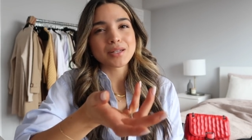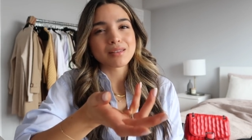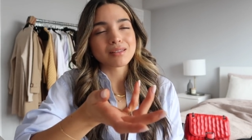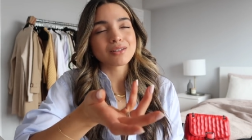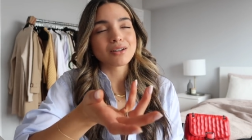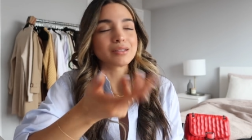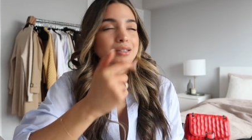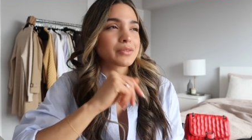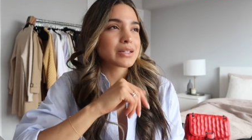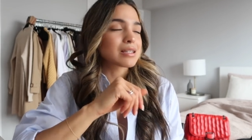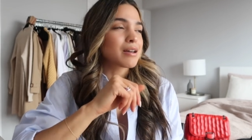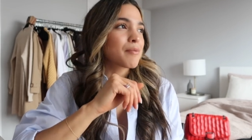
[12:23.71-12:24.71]
I think they're called at
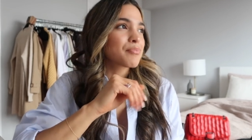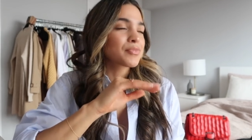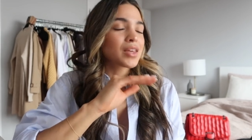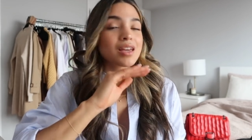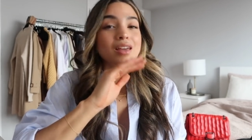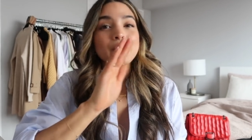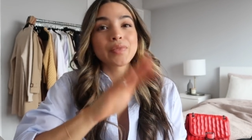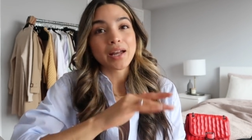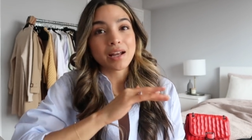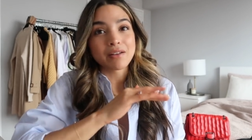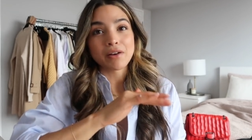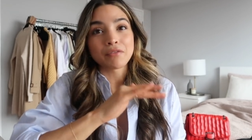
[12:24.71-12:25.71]
Aritzia
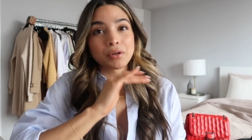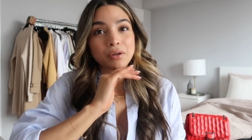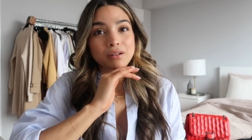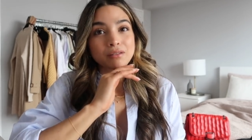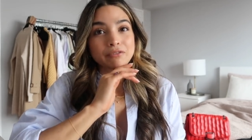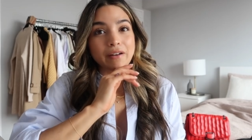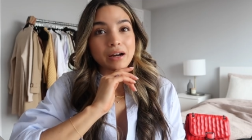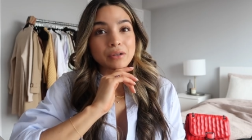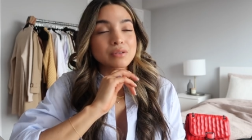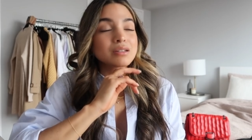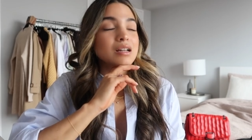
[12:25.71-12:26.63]
that I've ever found.